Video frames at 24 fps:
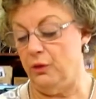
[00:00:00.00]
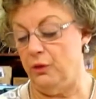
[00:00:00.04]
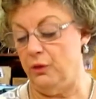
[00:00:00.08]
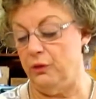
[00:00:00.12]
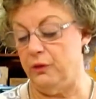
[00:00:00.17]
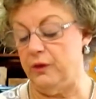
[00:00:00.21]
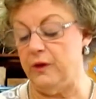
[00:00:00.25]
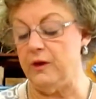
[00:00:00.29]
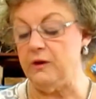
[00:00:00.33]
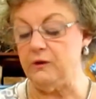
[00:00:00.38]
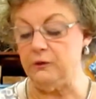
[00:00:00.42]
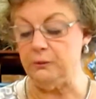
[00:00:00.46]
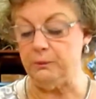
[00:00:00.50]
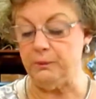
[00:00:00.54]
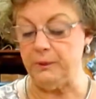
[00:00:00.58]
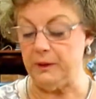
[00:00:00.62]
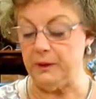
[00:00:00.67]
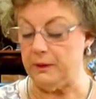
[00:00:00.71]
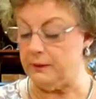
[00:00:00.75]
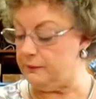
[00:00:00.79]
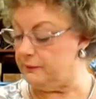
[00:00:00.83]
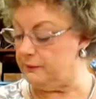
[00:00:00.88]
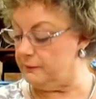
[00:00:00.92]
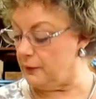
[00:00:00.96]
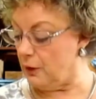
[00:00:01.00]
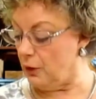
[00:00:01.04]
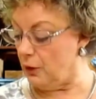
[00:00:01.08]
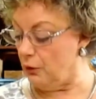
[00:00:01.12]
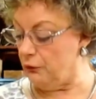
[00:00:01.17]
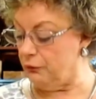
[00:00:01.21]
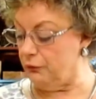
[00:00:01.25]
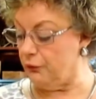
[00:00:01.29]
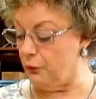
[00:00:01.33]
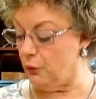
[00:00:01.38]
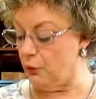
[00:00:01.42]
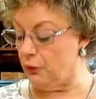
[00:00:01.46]
These bits,
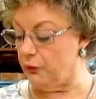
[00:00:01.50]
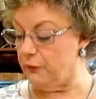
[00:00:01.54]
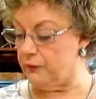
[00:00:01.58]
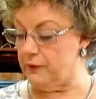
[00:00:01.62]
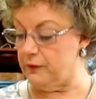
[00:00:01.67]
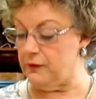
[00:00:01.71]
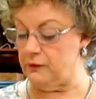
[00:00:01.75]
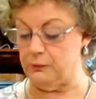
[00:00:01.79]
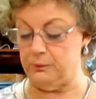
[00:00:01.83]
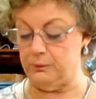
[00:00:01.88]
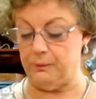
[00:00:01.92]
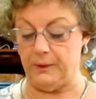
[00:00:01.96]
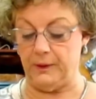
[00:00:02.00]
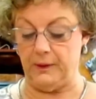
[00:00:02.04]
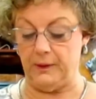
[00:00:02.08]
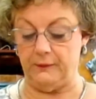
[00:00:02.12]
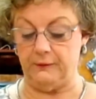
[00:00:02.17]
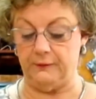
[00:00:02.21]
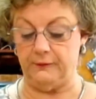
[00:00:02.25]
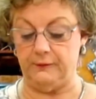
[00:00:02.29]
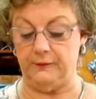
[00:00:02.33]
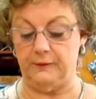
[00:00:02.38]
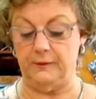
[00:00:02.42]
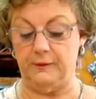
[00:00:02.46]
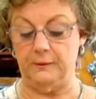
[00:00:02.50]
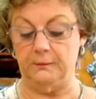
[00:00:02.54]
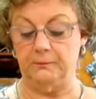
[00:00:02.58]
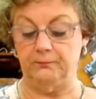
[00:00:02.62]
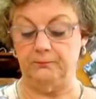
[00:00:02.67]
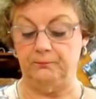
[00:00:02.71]
all four of these bits,